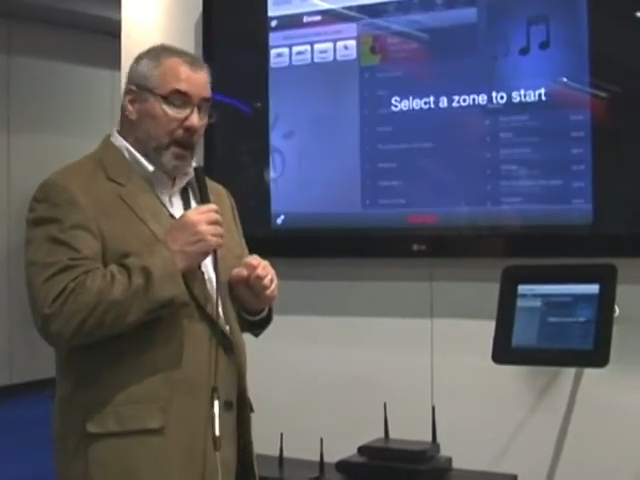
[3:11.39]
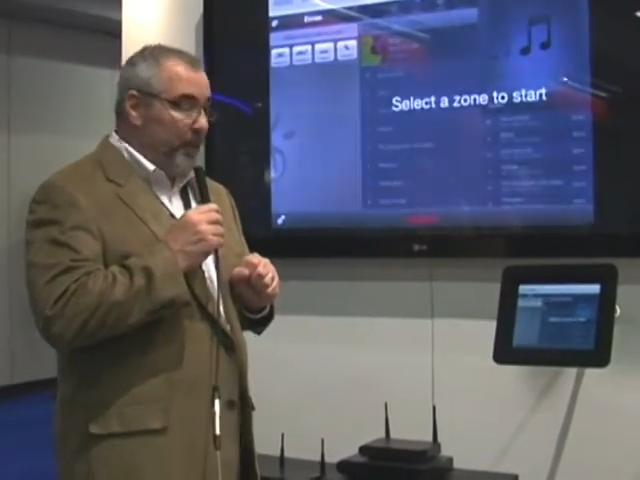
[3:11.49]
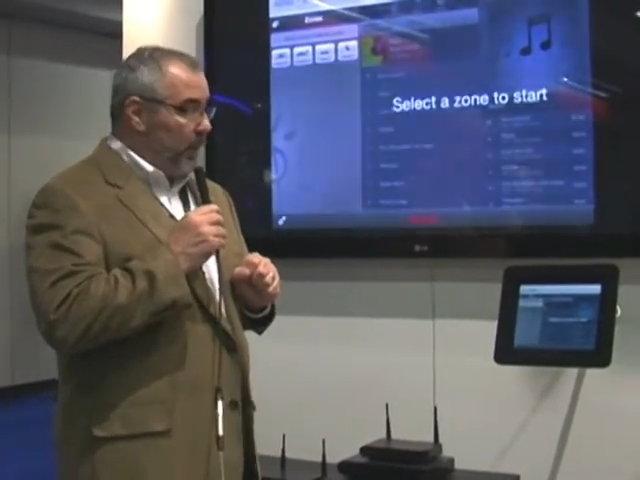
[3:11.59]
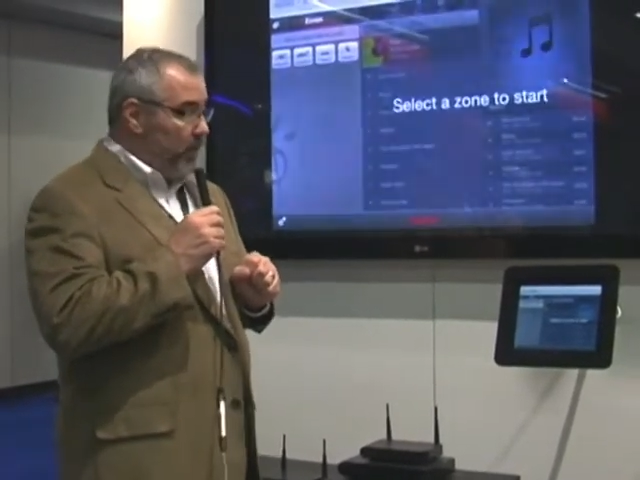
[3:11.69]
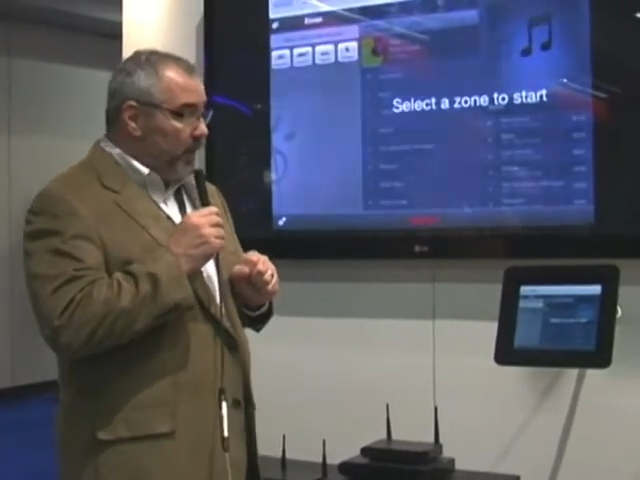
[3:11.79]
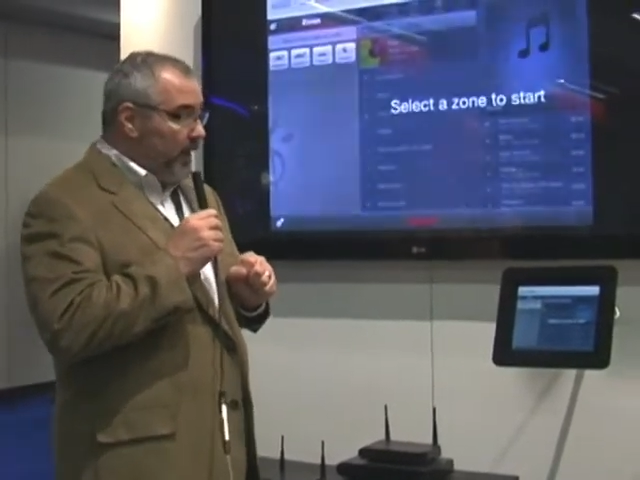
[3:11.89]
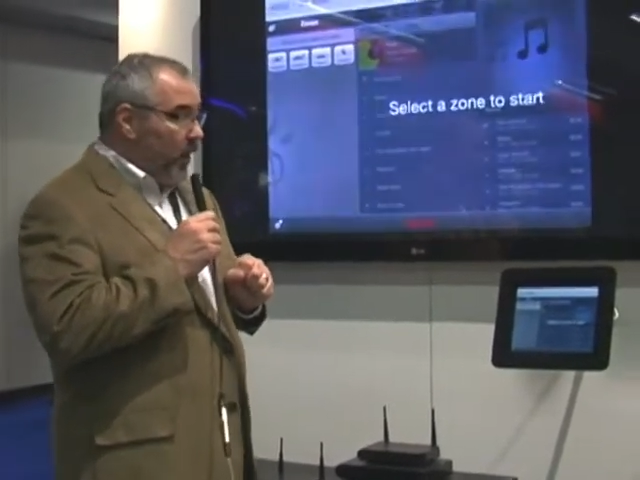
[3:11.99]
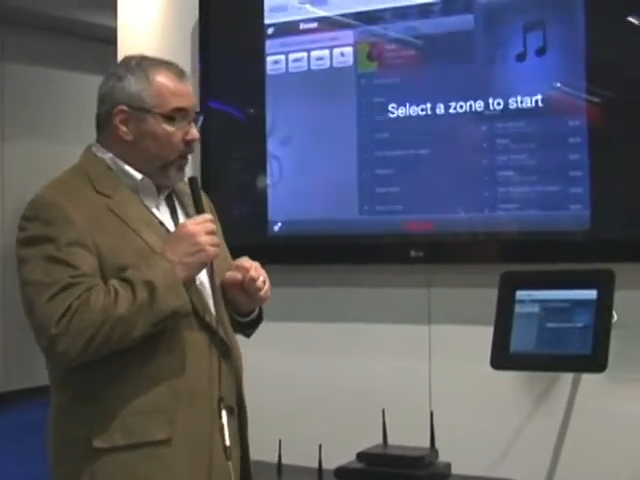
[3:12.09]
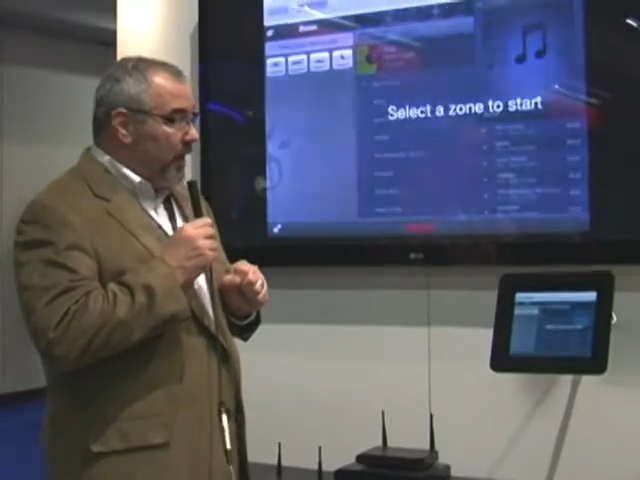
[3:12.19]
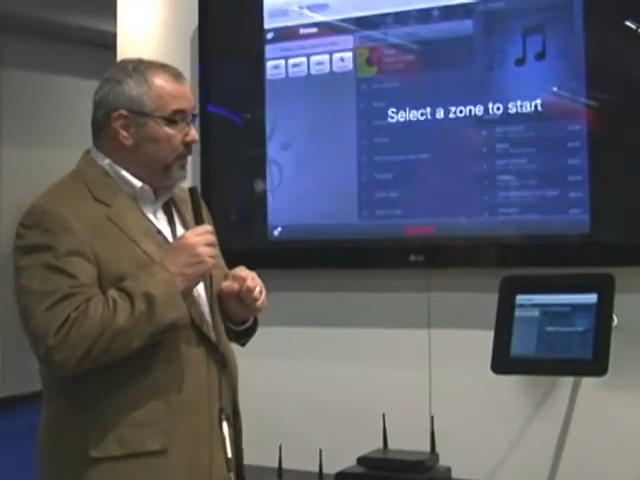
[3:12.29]
But it really
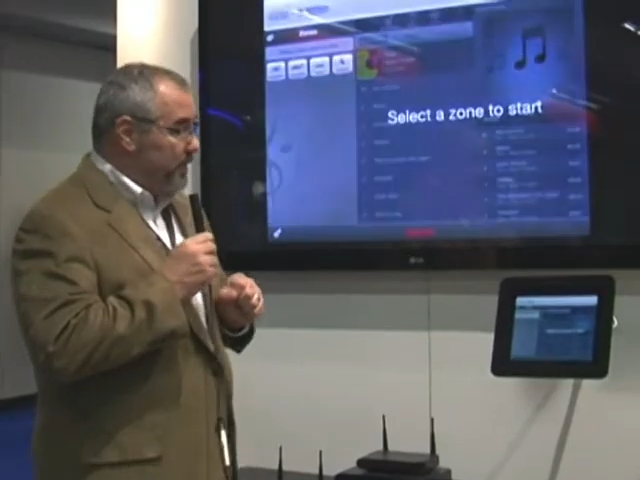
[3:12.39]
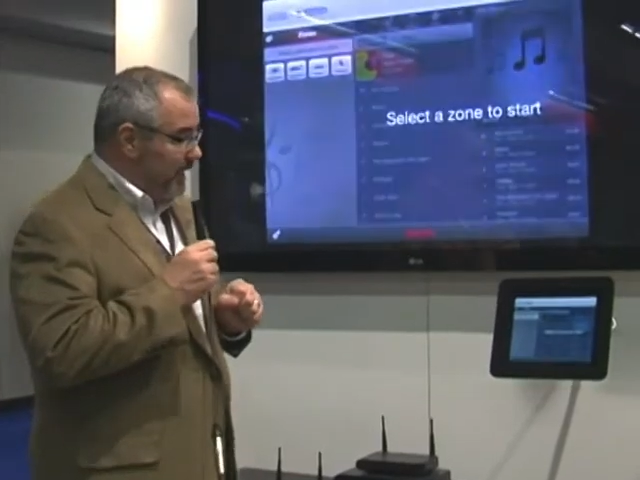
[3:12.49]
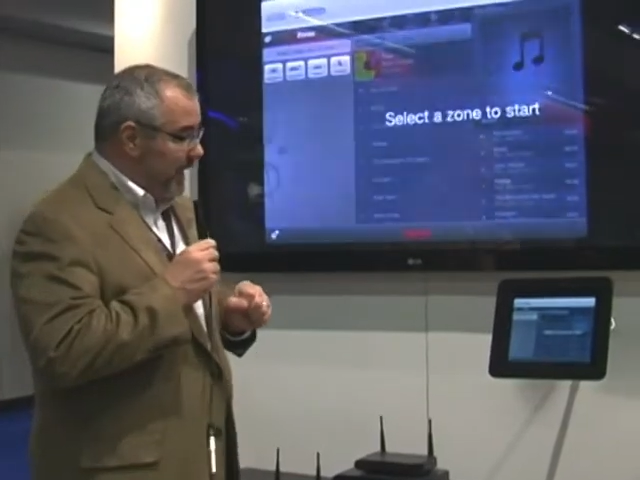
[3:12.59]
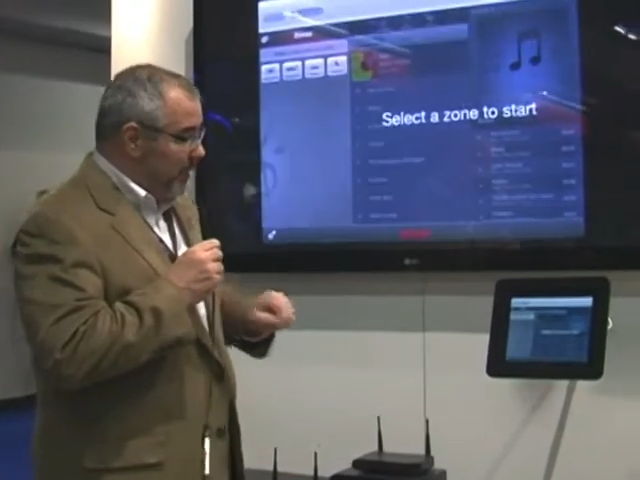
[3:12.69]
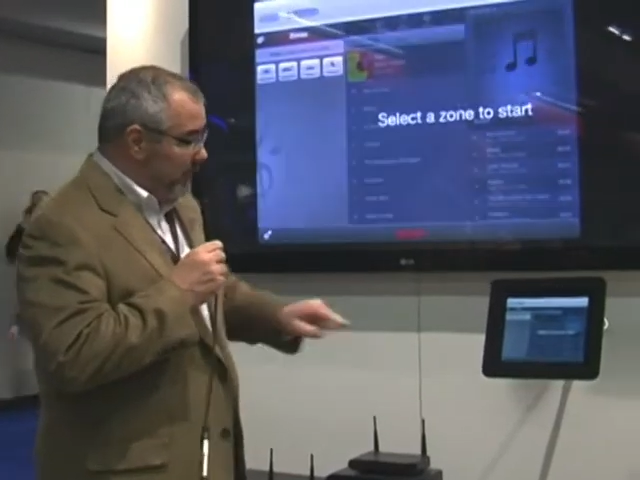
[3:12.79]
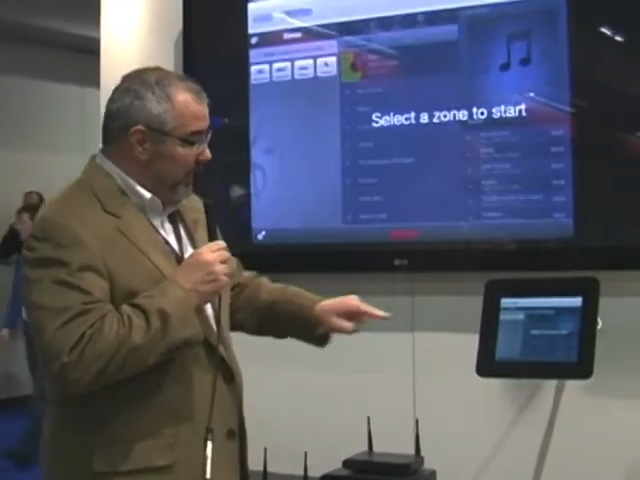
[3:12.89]
all comes together